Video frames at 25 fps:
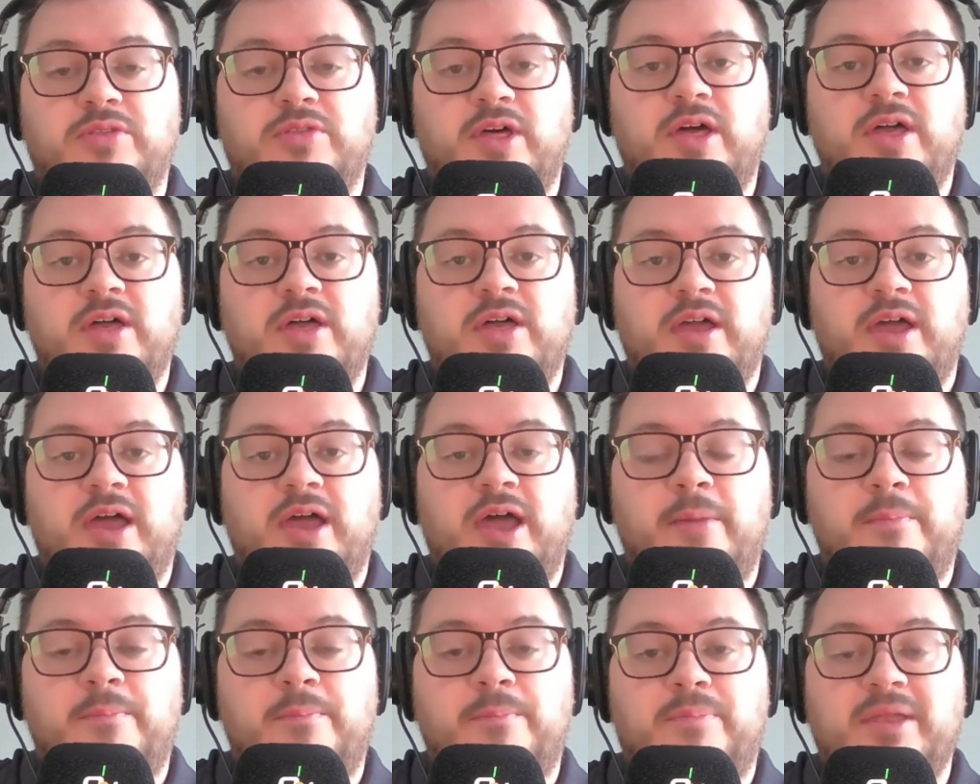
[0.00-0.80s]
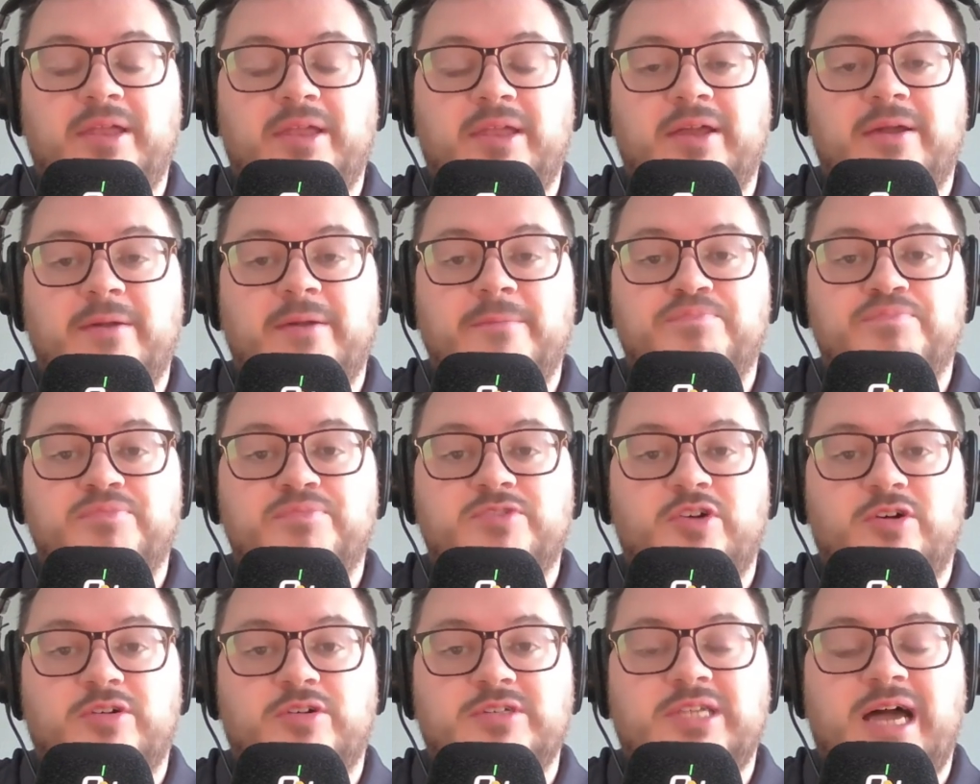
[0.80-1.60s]
of the big
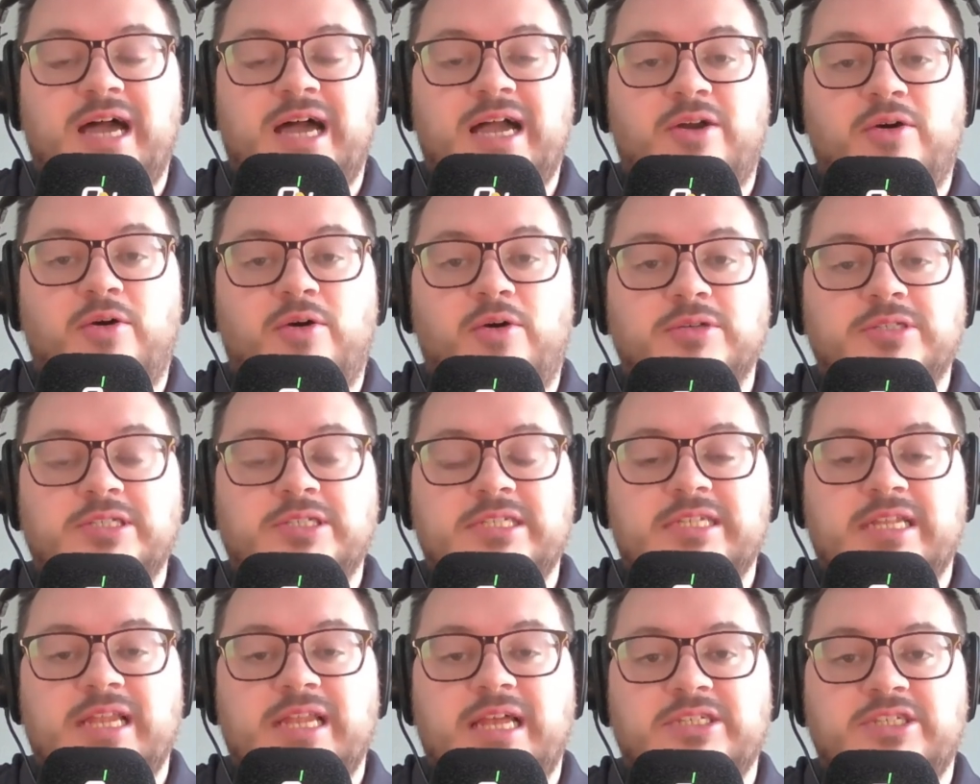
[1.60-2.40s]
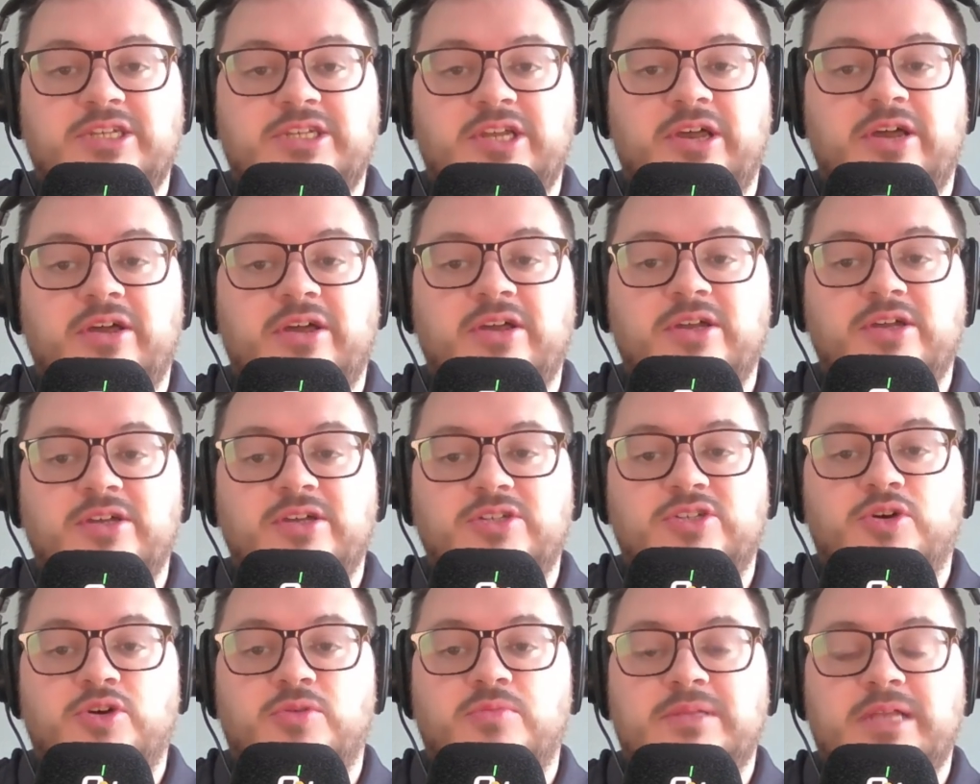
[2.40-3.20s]
sort of dark horses last year,
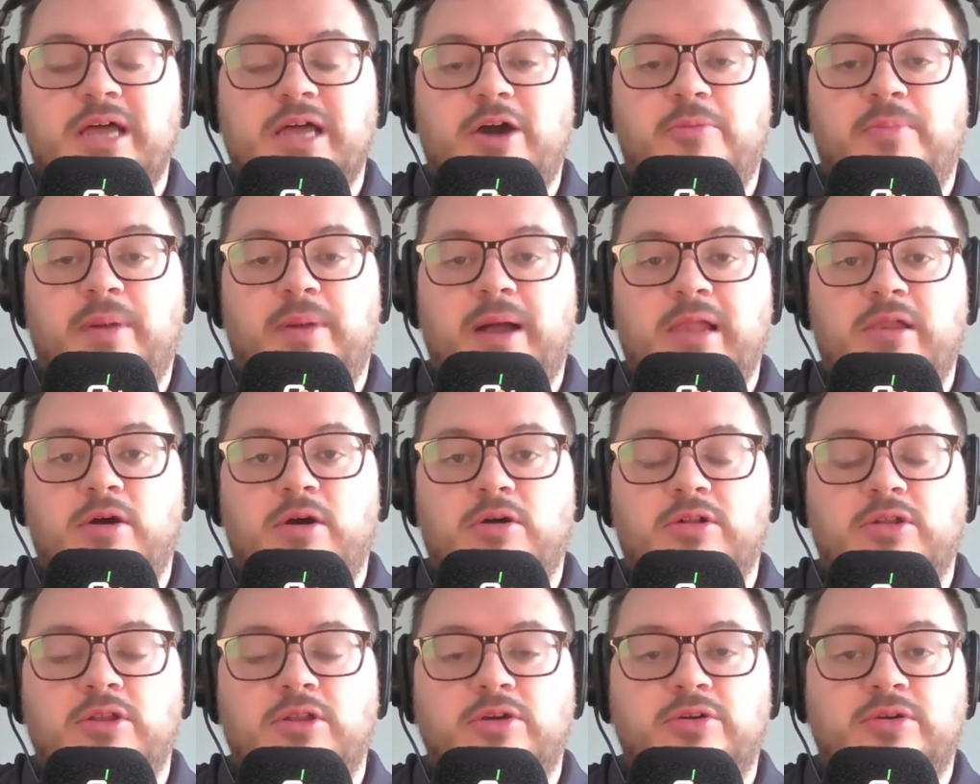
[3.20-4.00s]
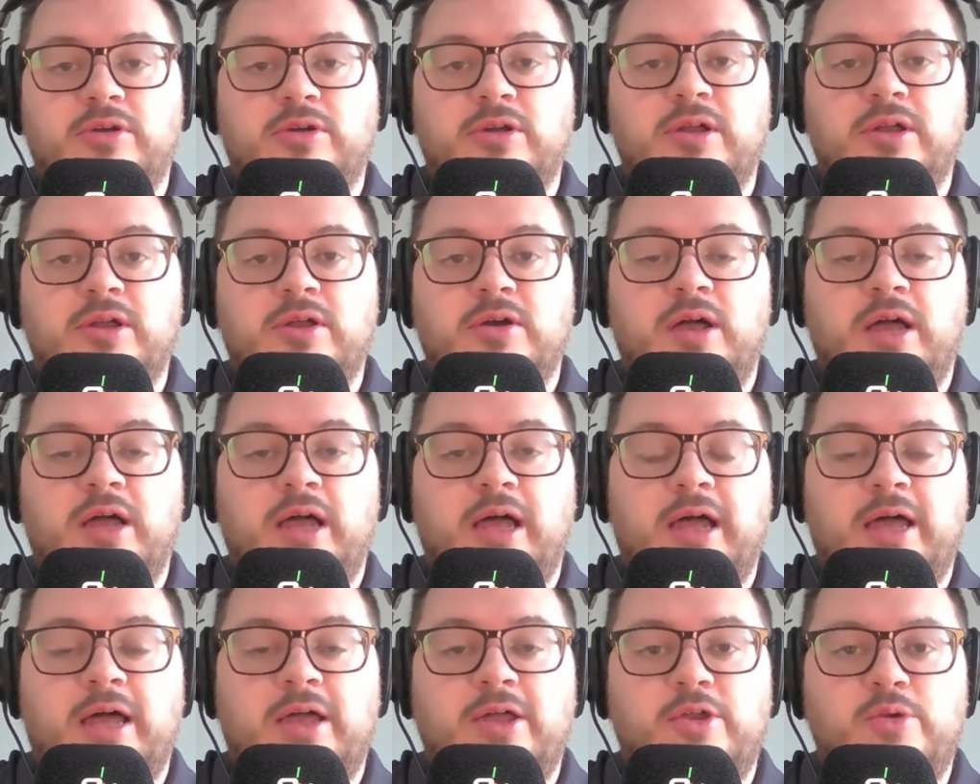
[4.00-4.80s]
dumped out by Lok Lung,
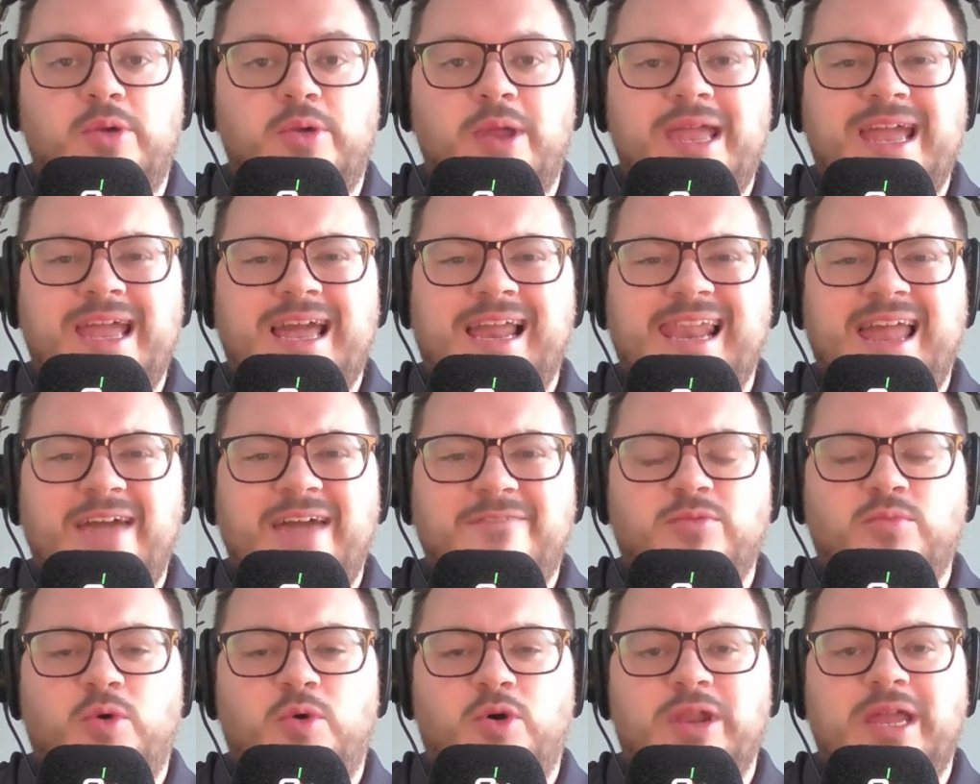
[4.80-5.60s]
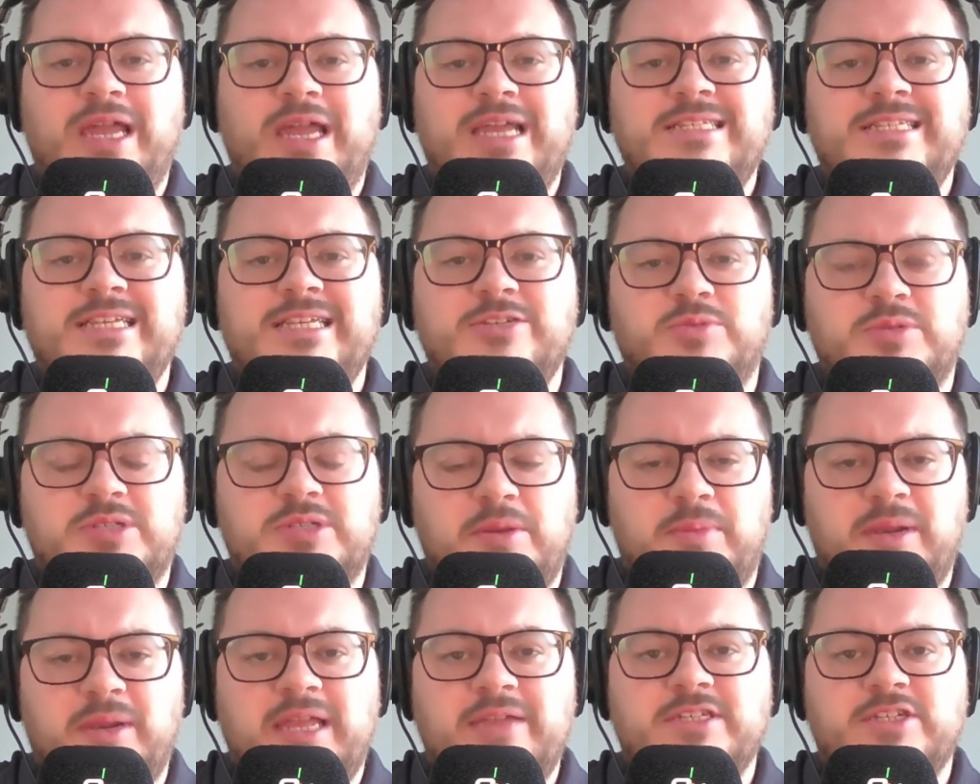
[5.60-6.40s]
who hit 11 180s, which I
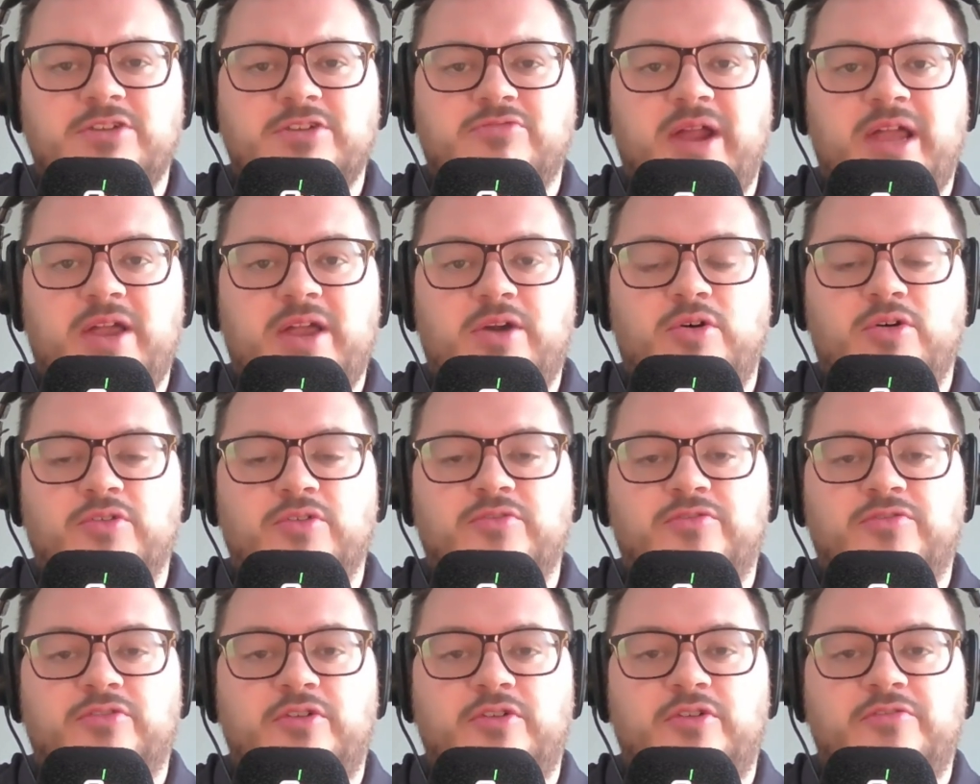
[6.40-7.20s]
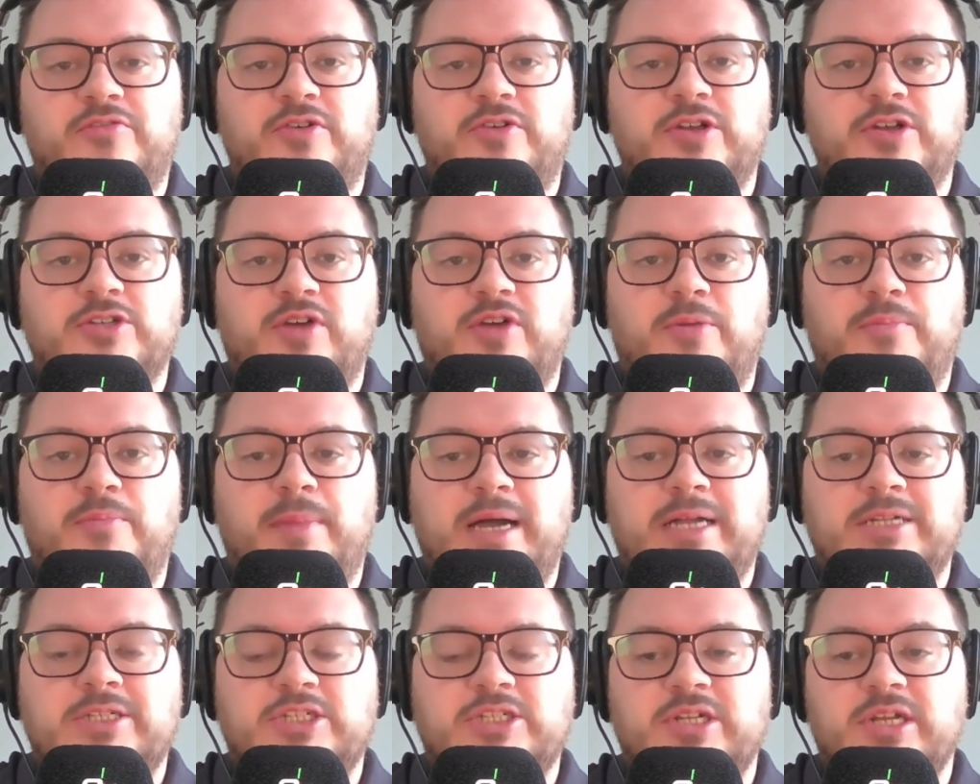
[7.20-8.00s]
believe is a record for a first round match.